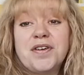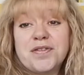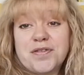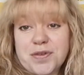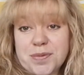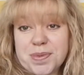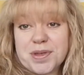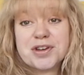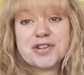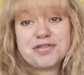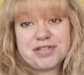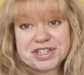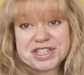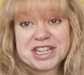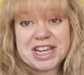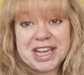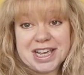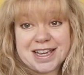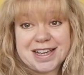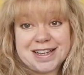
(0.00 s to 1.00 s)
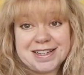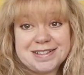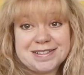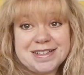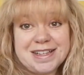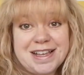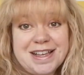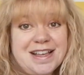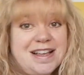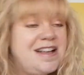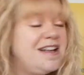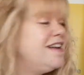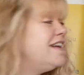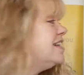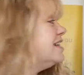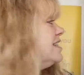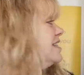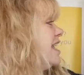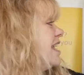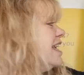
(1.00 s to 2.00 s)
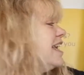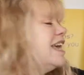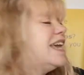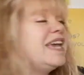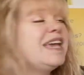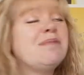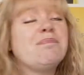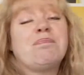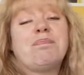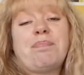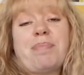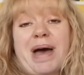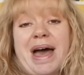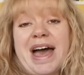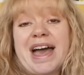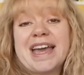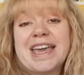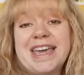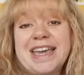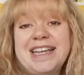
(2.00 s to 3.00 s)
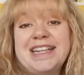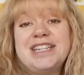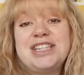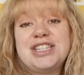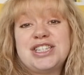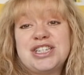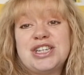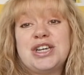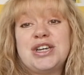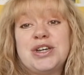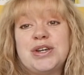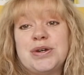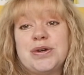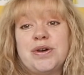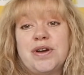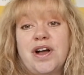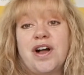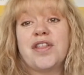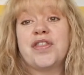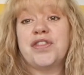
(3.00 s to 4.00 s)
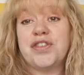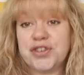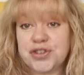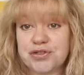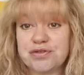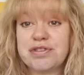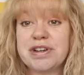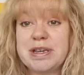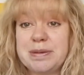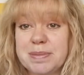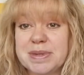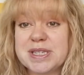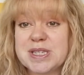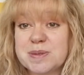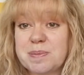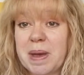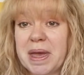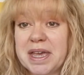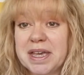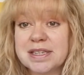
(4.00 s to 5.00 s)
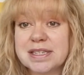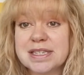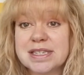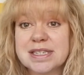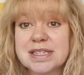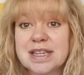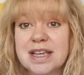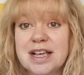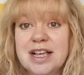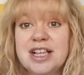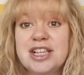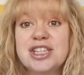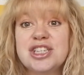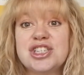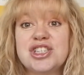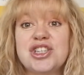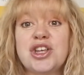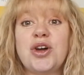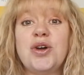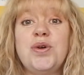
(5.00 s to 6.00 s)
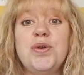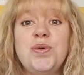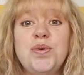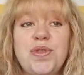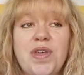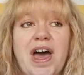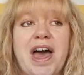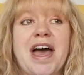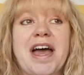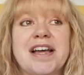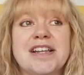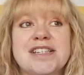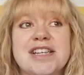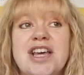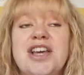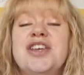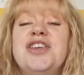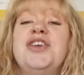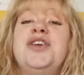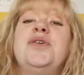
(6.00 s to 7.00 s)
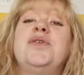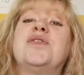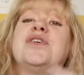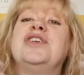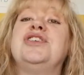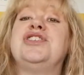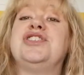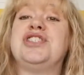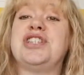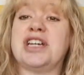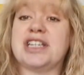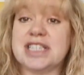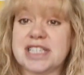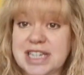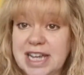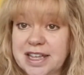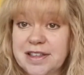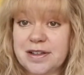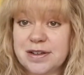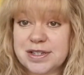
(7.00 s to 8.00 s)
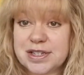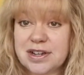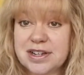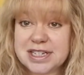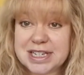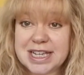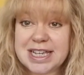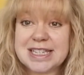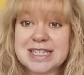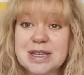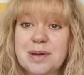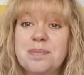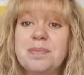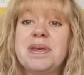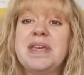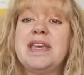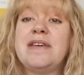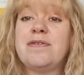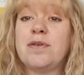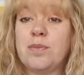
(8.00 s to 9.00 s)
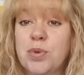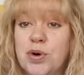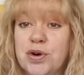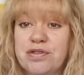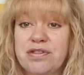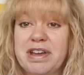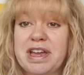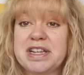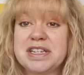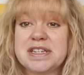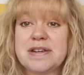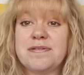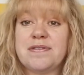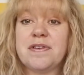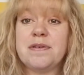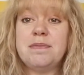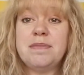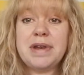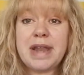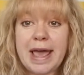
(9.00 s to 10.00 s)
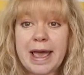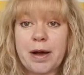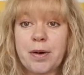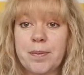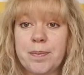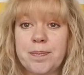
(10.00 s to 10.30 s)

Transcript: from the critic, taking it back into the dreamer space so that you can just take those ideas and be even more creative. Now,